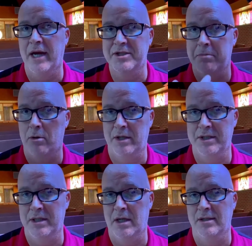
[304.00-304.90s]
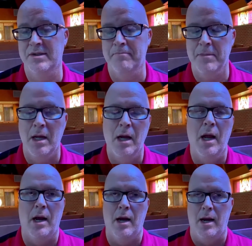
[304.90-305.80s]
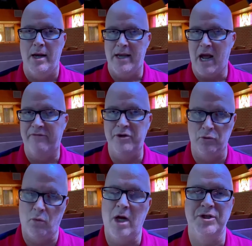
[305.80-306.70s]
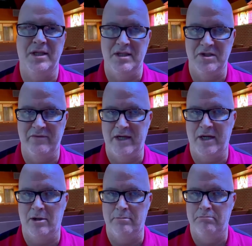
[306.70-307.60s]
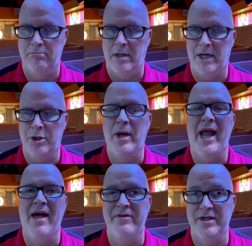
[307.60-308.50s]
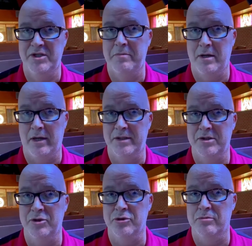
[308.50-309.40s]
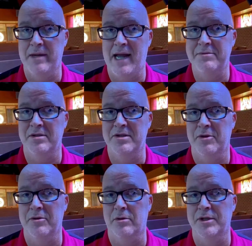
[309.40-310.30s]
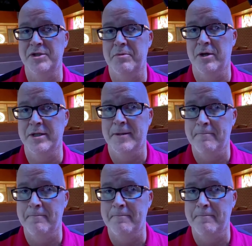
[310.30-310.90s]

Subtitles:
I spoke in tongues. Now, if you're watching this video and you haven't experienced the true baptism of the Holy Spirit,